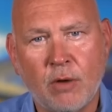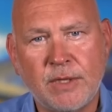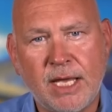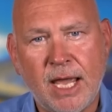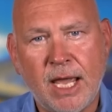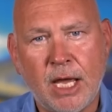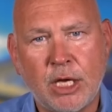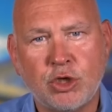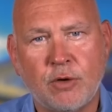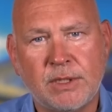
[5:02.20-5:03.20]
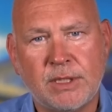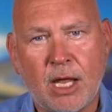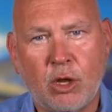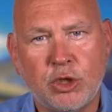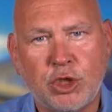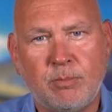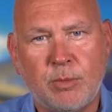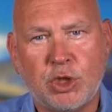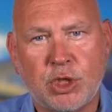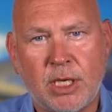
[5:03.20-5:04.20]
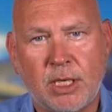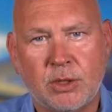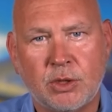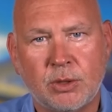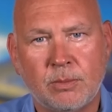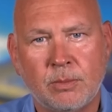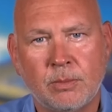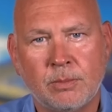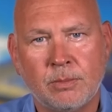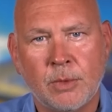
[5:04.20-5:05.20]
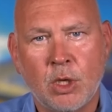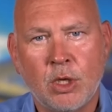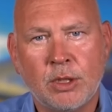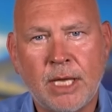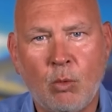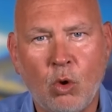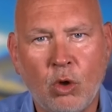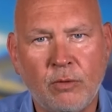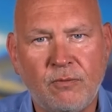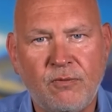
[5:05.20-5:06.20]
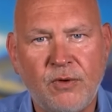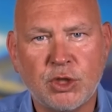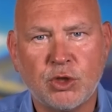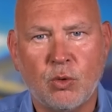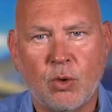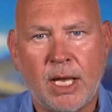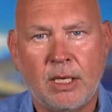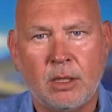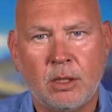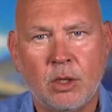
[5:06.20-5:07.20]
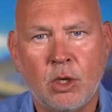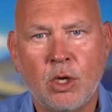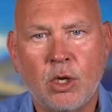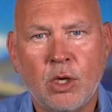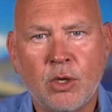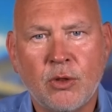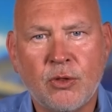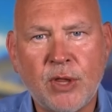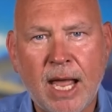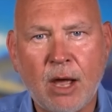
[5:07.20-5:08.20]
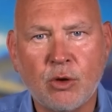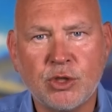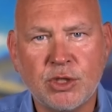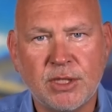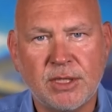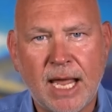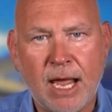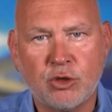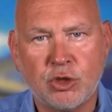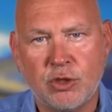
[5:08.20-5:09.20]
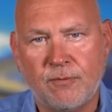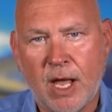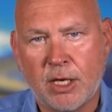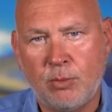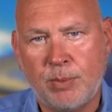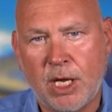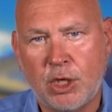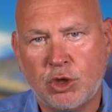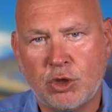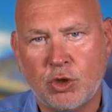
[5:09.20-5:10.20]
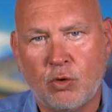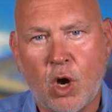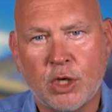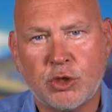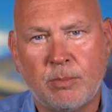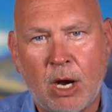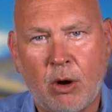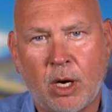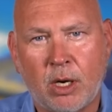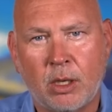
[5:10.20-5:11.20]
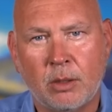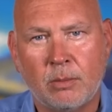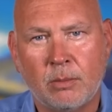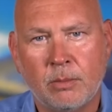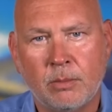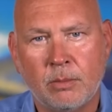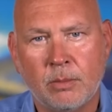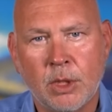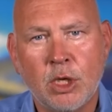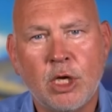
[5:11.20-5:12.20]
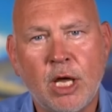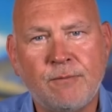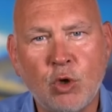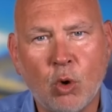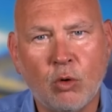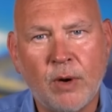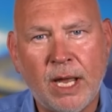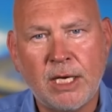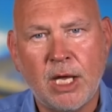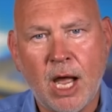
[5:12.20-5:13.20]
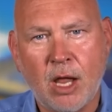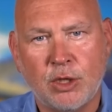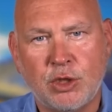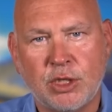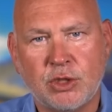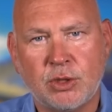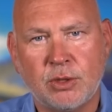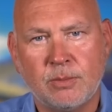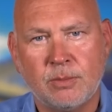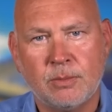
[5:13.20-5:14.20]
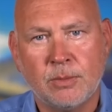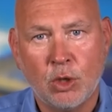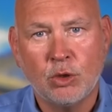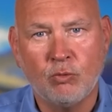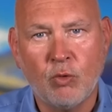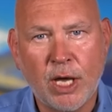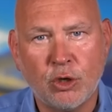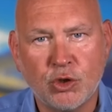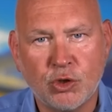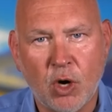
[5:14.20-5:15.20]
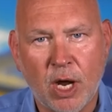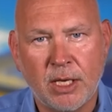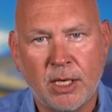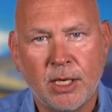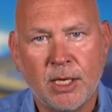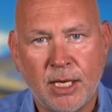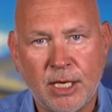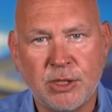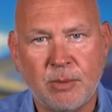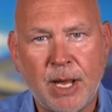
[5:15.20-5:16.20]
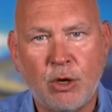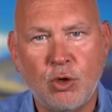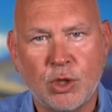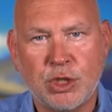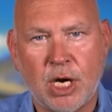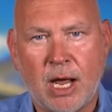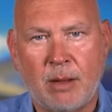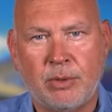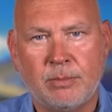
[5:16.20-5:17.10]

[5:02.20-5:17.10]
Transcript: of the age of intelligent machines that will eviscerate thousands and thousands of occupations across America. If you're a radiologist, the writer's strike is about your job.